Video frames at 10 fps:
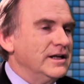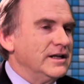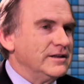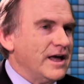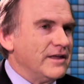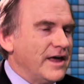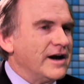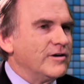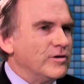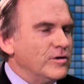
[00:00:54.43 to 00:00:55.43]
That,
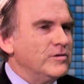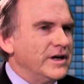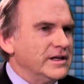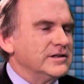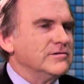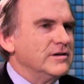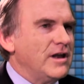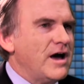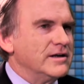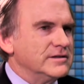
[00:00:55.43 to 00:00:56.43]
that grew into a
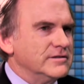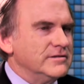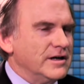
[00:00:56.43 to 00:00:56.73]
lawsuit